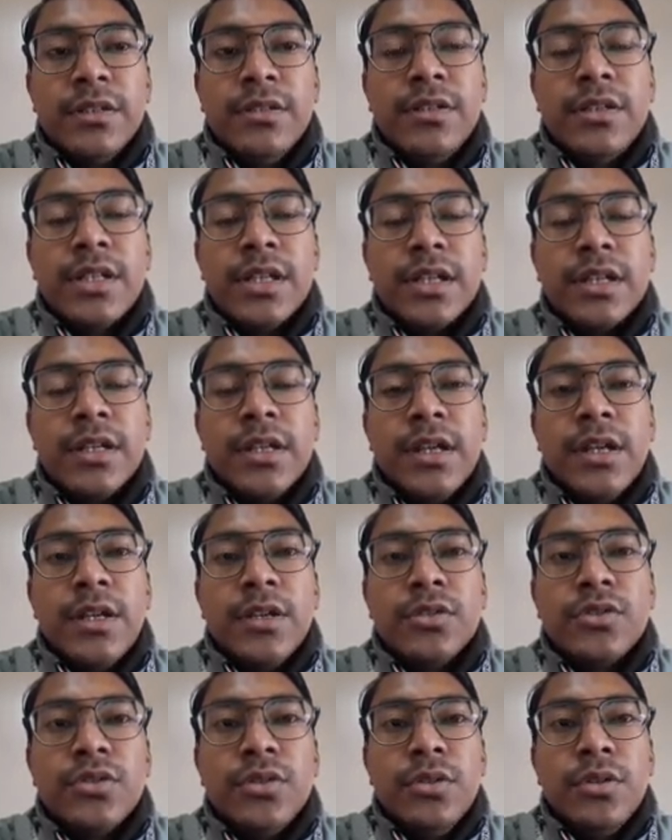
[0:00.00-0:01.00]
Okay,
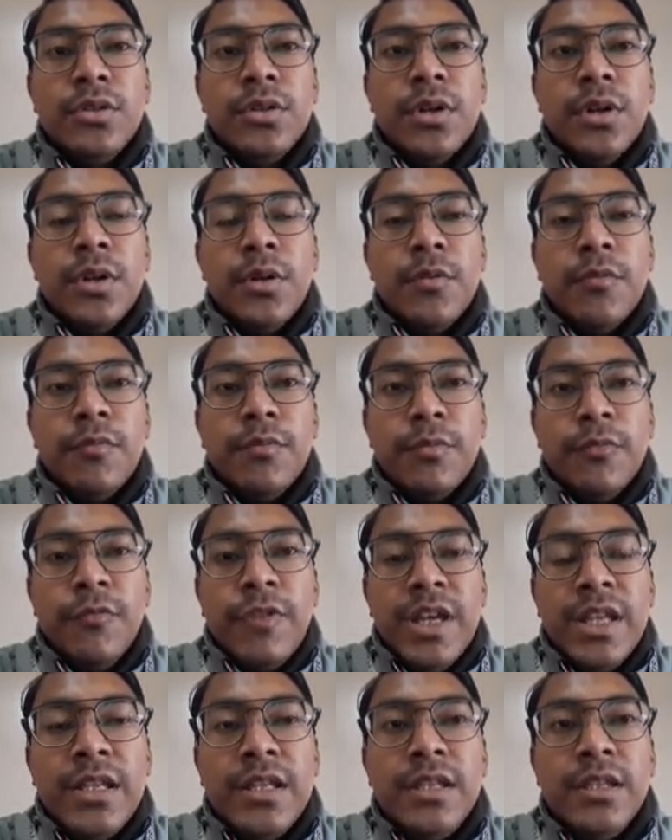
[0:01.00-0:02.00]
so
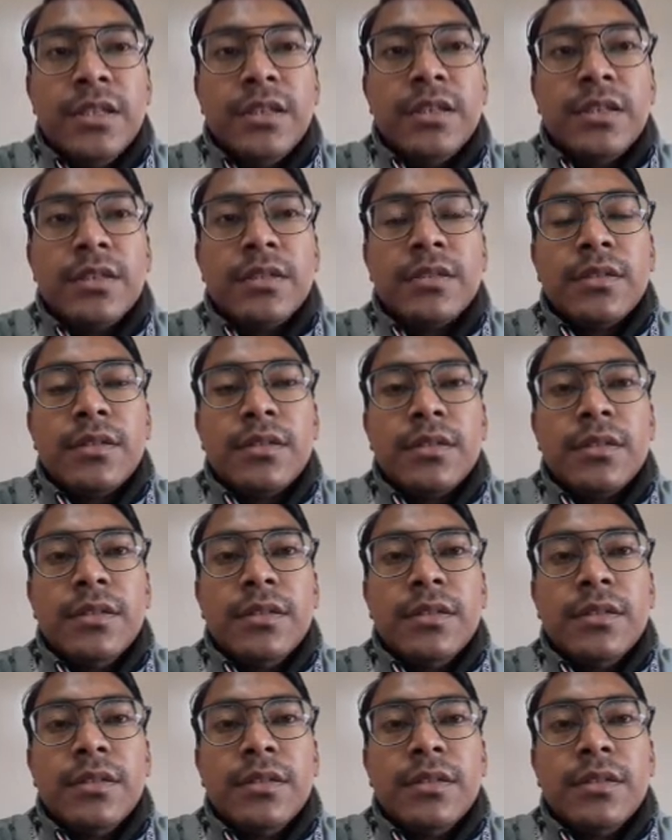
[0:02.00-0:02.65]
when